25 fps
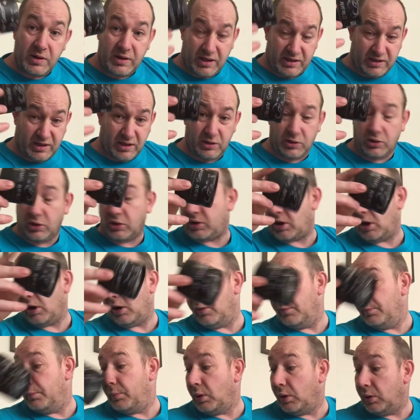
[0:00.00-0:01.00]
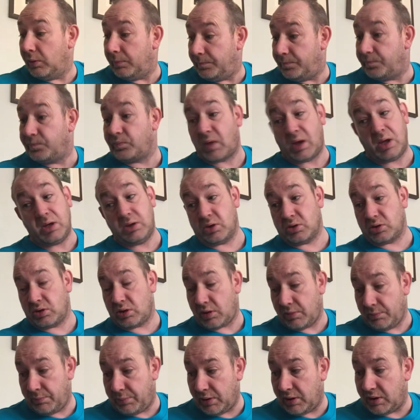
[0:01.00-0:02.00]
This is a good cotton, but it
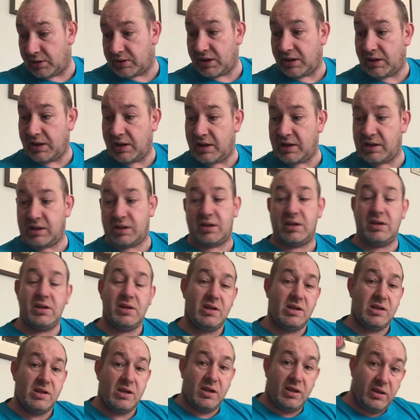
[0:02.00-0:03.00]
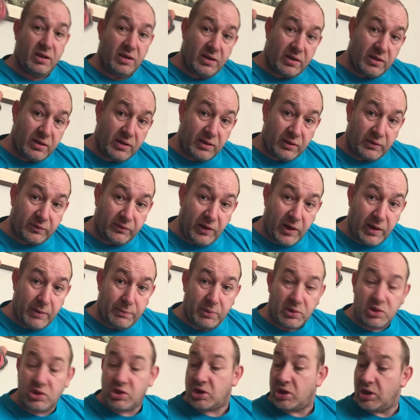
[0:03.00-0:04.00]
doesn't compare to this. There's
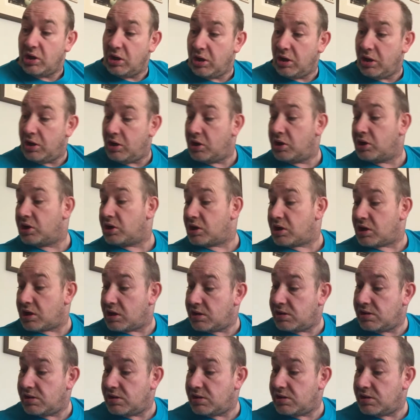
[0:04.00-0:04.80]
Vapor's Choice,